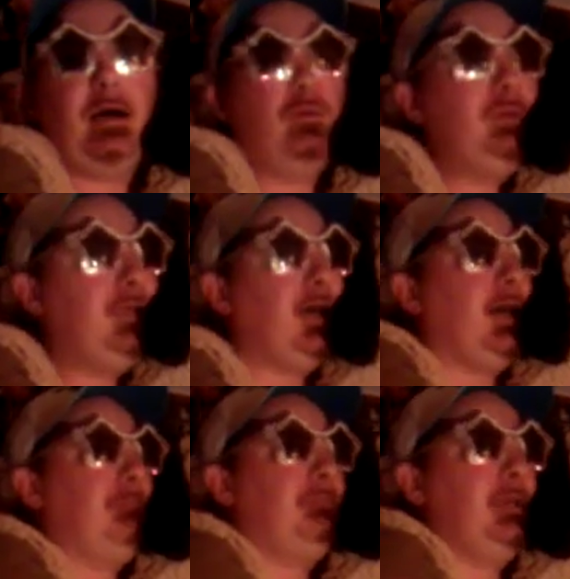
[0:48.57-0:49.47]
we
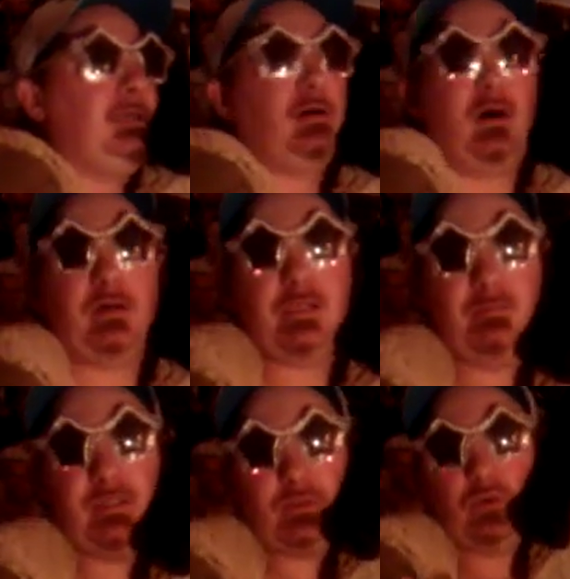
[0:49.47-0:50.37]
got Big Dog
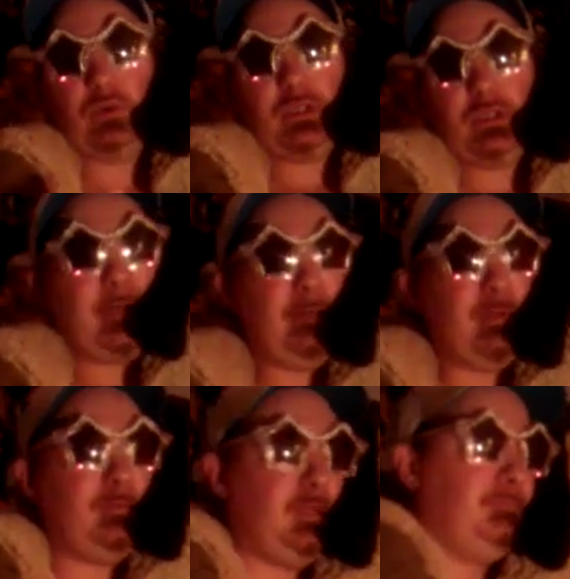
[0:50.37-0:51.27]
Jimmy's Rusev. I'm going
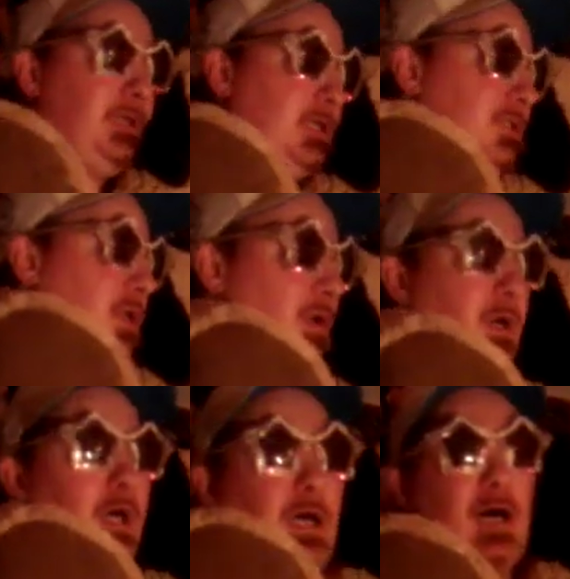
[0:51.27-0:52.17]
to be Big Show.
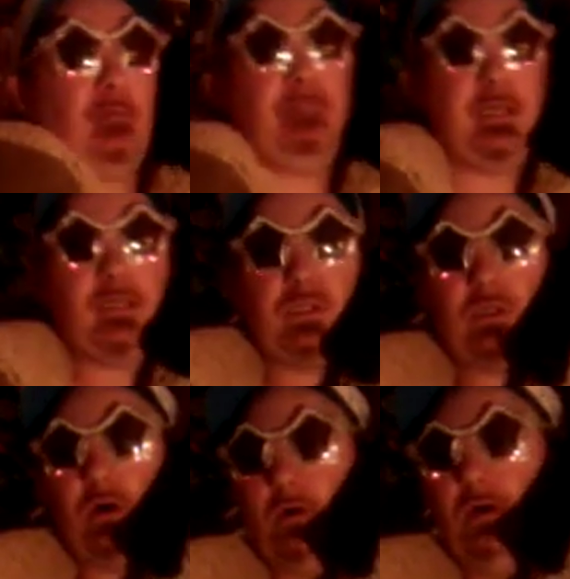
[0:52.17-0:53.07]
Big
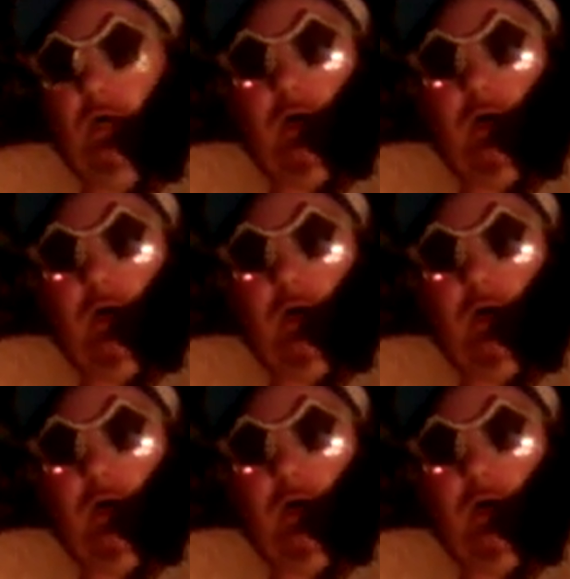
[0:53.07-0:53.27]
Show